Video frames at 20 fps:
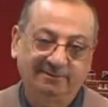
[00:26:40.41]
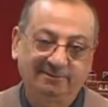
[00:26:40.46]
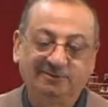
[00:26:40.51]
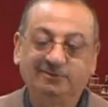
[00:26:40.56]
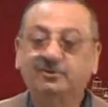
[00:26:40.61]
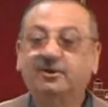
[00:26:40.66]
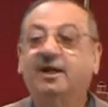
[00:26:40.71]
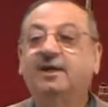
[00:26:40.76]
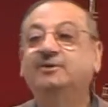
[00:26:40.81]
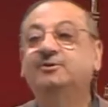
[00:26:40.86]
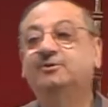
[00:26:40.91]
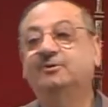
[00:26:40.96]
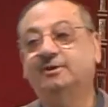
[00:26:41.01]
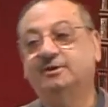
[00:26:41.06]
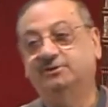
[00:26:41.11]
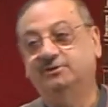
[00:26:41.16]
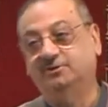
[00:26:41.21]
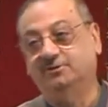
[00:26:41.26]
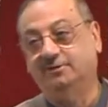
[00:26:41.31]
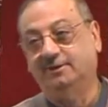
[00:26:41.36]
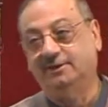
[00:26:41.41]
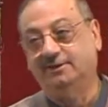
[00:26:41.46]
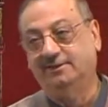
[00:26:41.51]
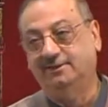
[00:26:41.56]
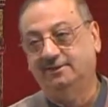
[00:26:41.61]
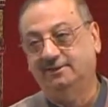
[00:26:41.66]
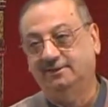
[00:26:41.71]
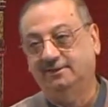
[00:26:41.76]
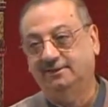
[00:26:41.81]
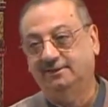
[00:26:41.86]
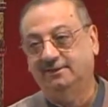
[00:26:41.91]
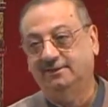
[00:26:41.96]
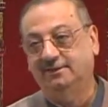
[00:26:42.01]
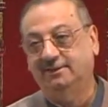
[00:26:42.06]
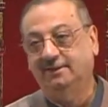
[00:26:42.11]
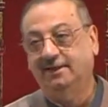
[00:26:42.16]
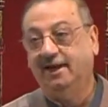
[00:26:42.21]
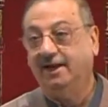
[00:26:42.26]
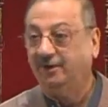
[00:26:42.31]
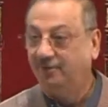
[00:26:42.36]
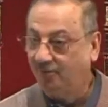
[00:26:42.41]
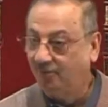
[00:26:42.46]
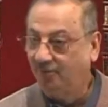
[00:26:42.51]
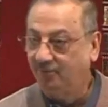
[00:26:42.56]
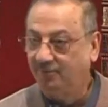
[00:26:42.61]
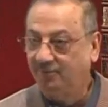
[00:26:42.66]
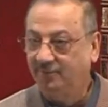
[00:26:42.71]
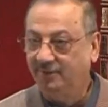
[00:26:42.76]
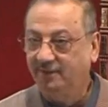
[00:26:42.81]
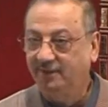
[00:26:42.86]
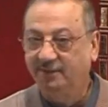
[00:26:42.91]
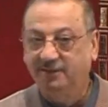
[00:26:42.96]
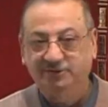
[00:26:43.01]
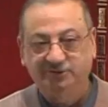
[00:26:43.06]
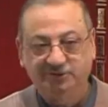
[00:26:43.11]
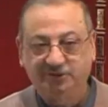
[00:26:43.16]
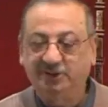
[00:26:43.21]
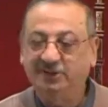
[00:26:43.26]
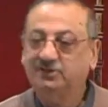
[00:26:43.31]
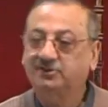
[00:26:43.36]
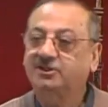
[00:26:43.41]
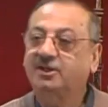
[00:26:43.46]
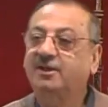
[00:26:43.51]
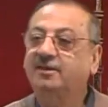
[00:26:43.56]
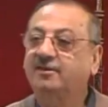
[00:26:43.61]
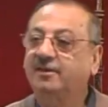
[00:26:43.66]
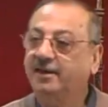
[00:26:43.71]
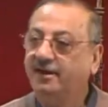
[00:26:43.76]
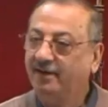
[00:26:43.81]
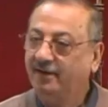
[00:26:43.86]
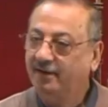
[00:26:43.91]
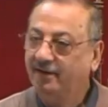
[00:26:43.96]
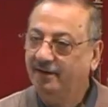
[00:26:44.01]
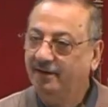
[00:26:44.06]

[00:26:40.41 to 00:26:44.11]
Try to conjugate at home. Sheets are there.